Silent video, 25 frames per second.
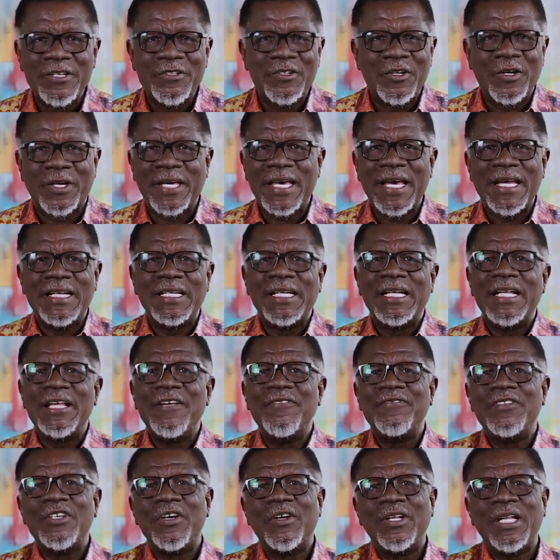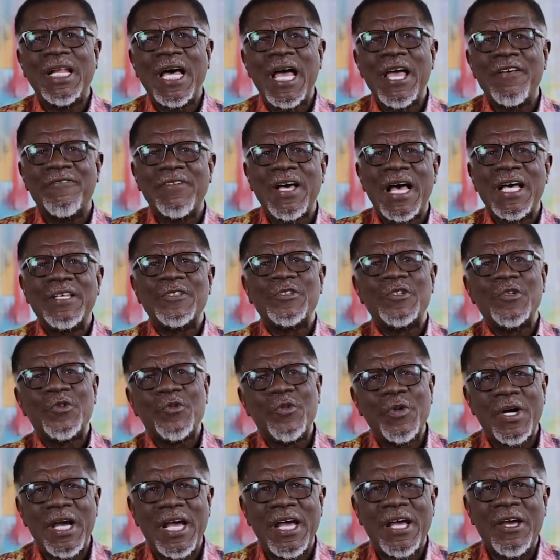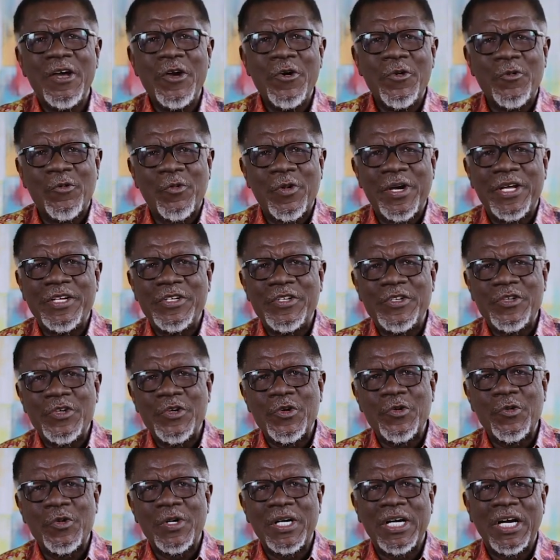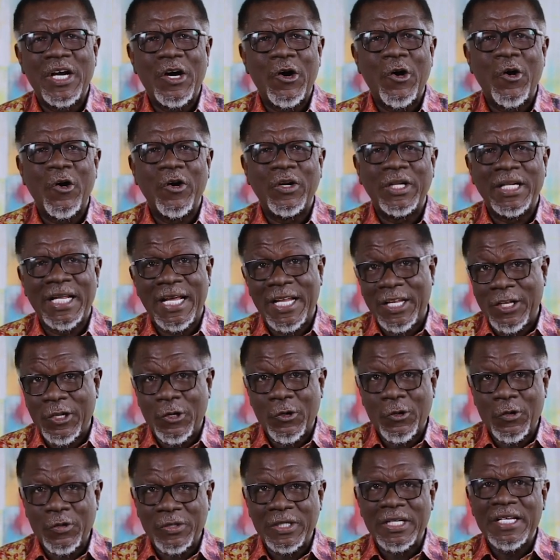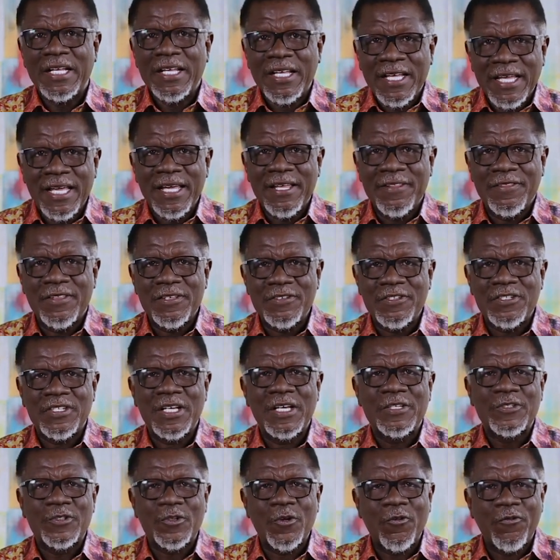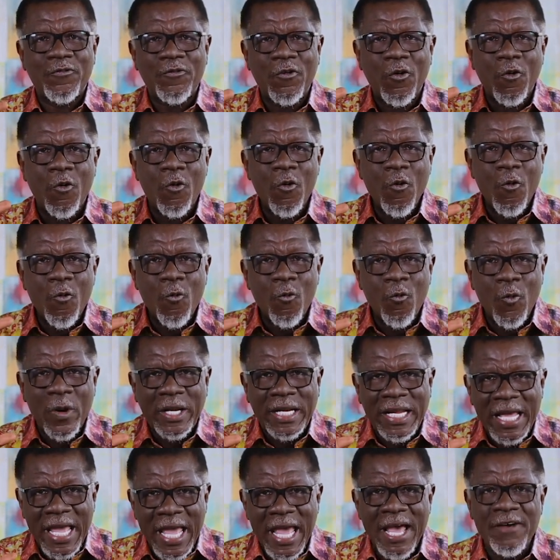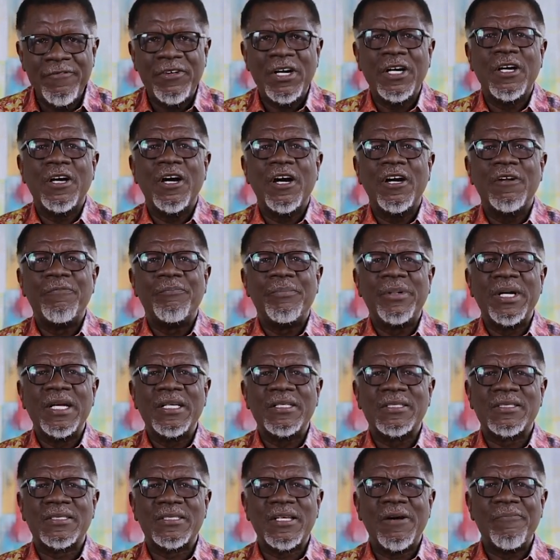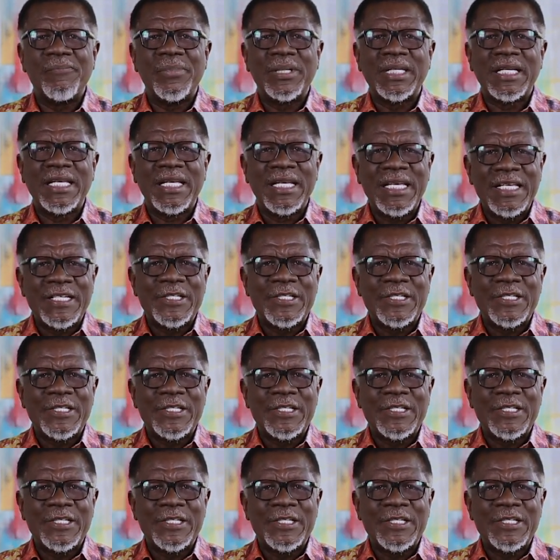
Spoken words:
You can't live your life as you were when you were all alone in the church. So for whenever God brings somebody